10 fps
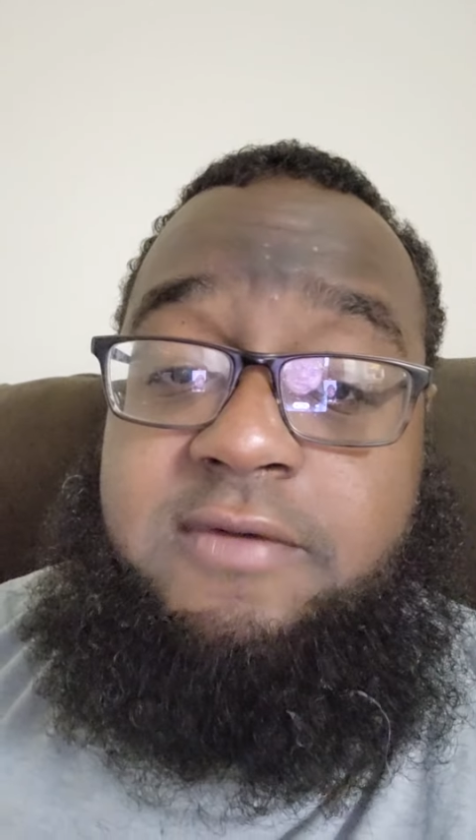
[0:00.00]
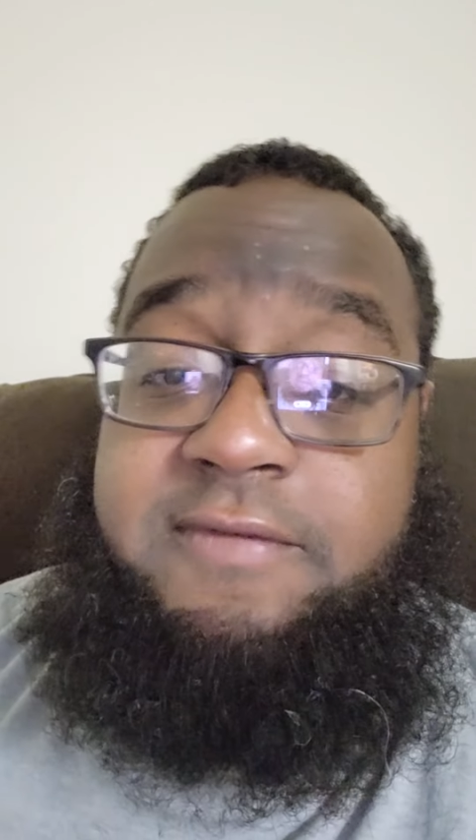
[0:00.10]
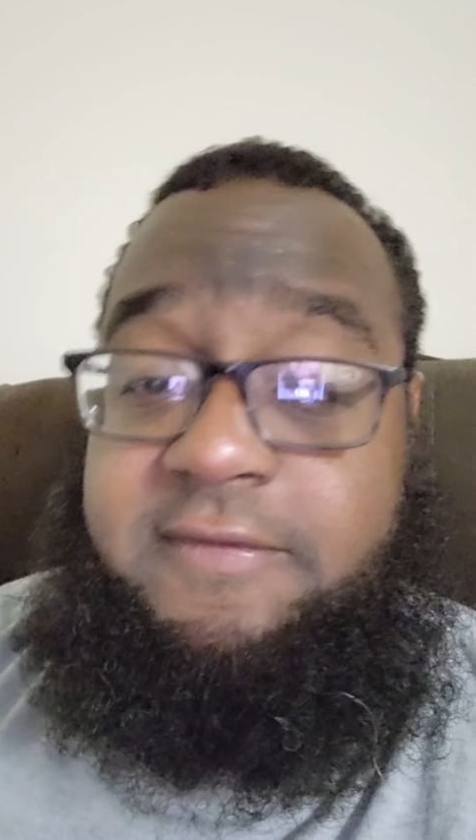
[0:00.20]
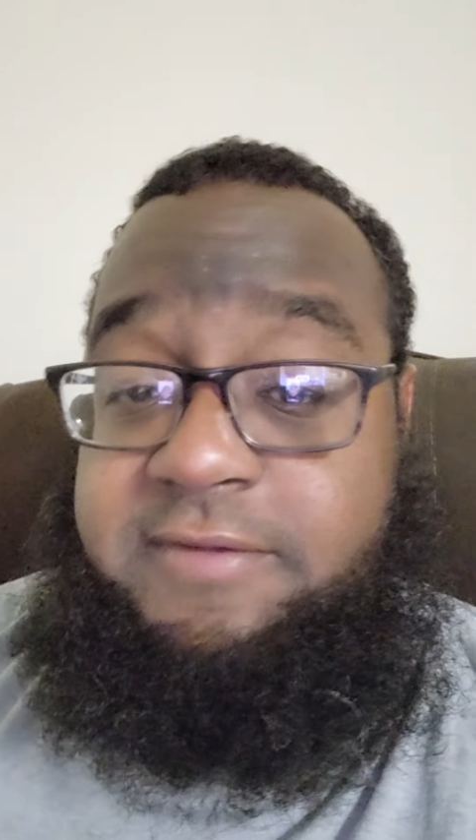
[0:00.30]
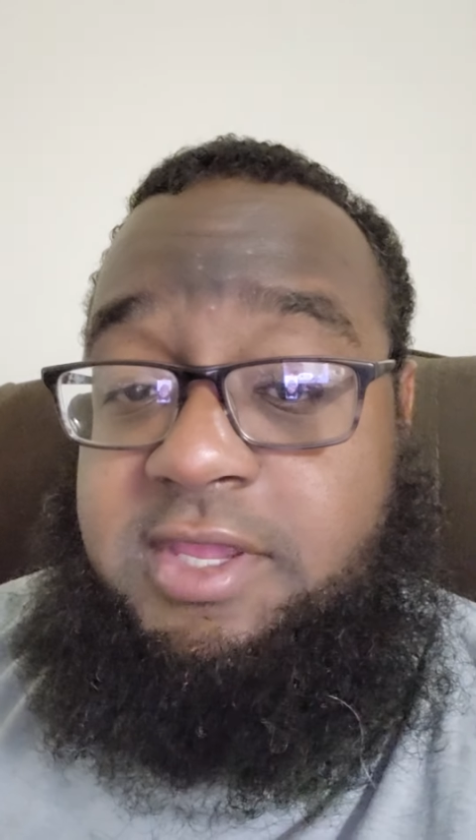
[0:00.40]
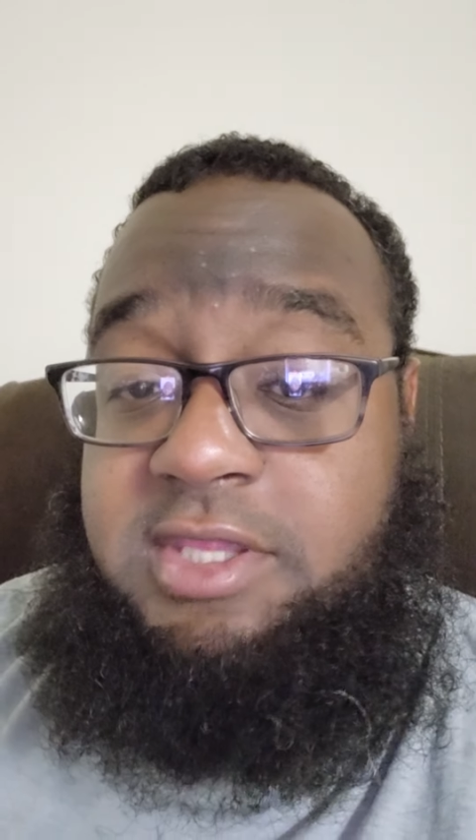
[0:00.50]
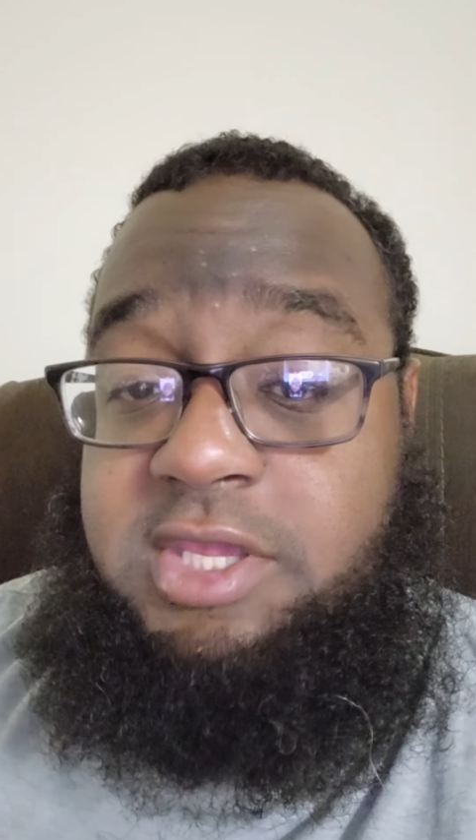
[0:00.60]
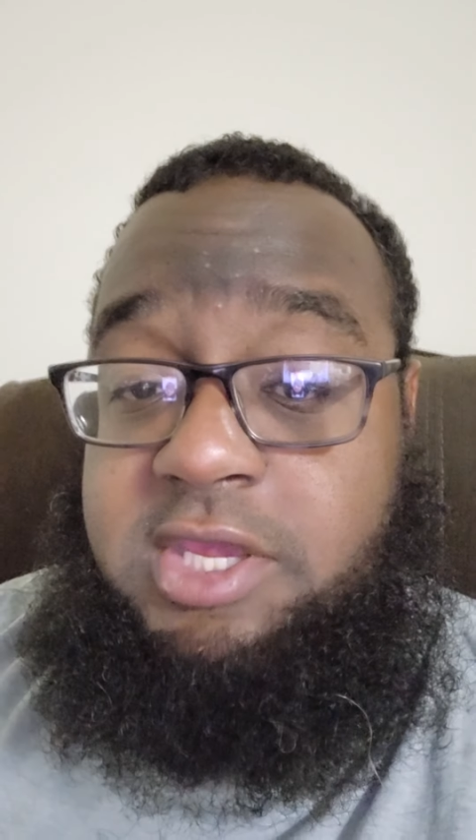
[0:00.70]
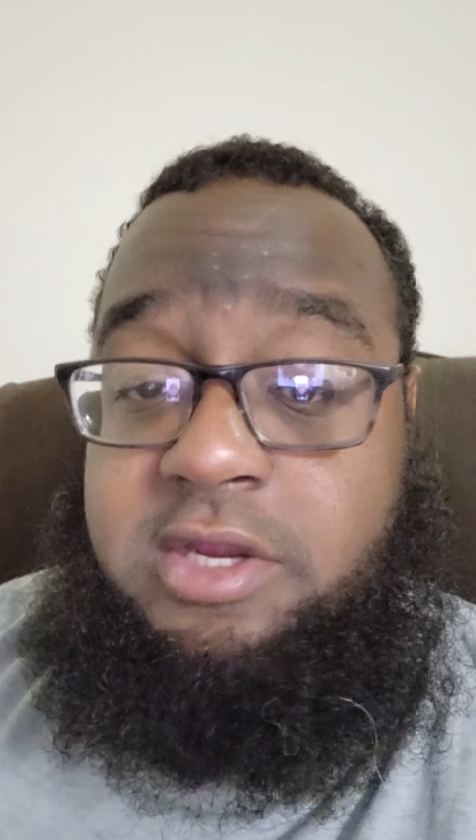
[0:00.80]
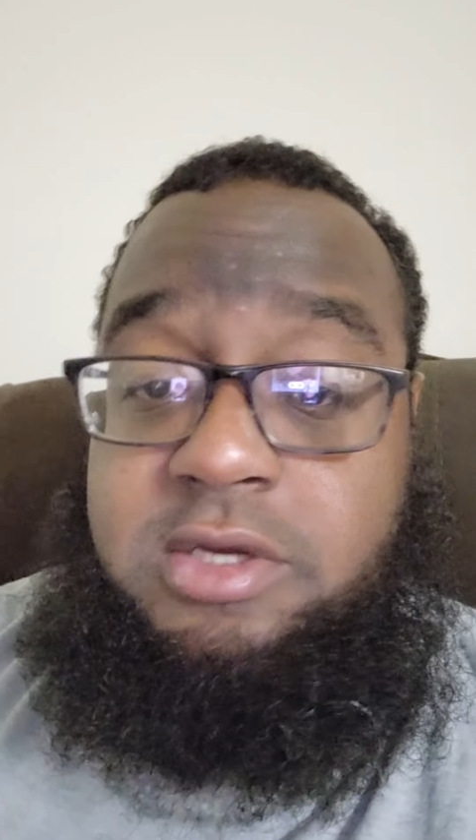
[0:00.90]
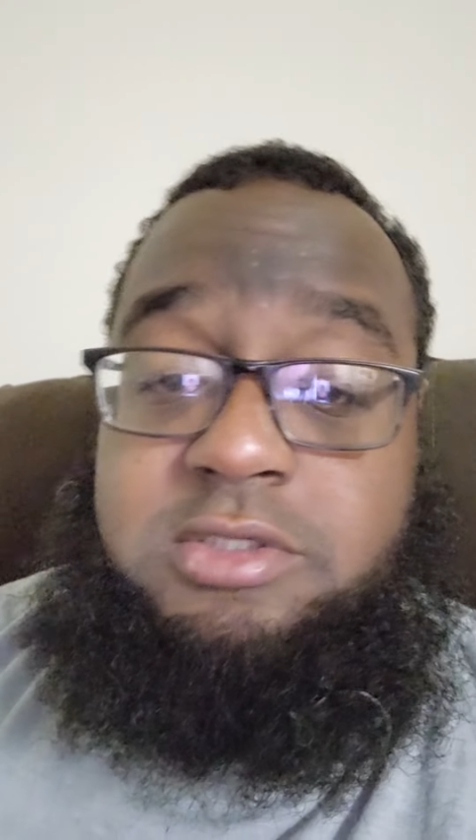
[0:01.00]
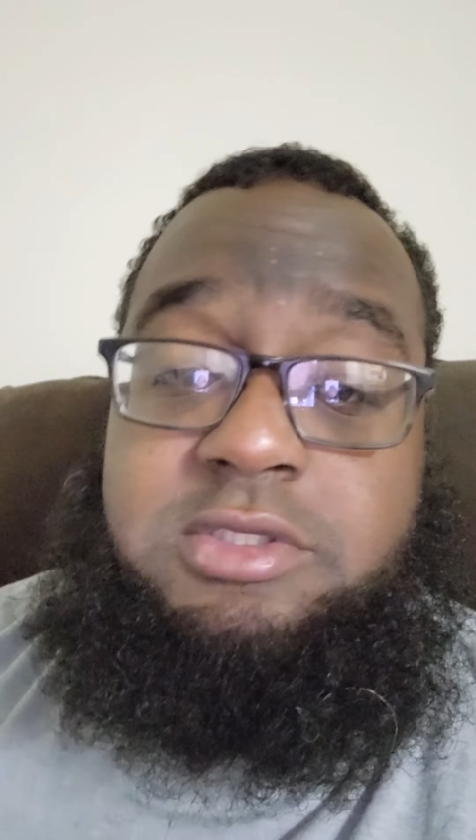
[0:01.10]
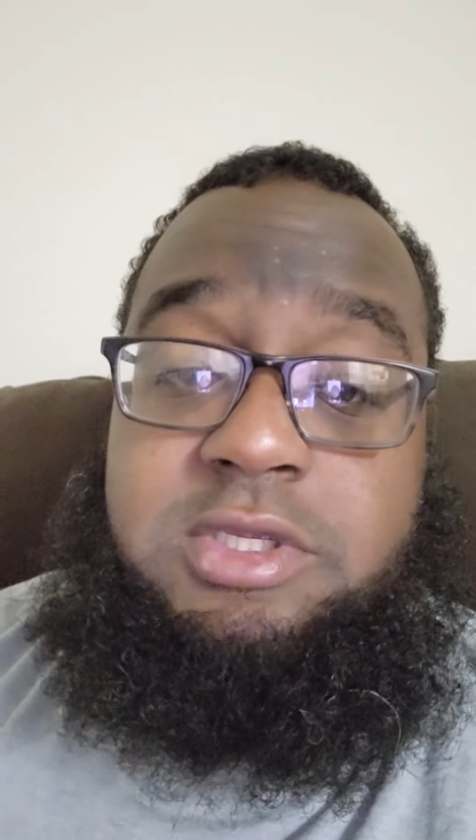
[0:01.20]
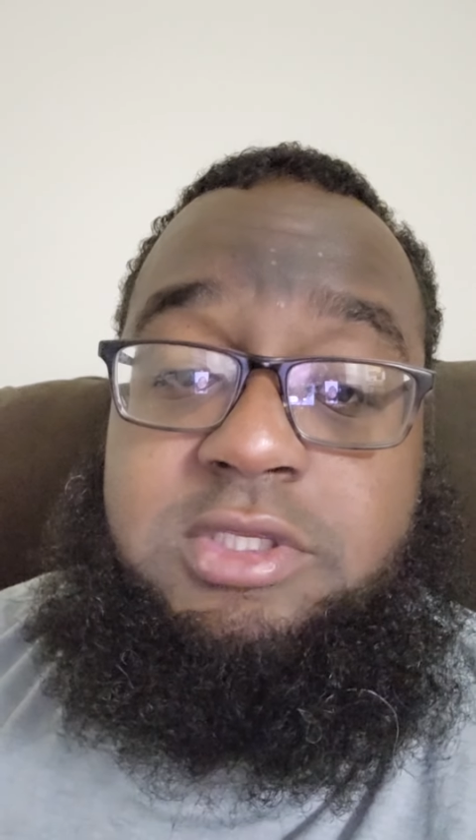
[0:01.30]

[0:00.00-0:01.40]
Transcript: 15 years to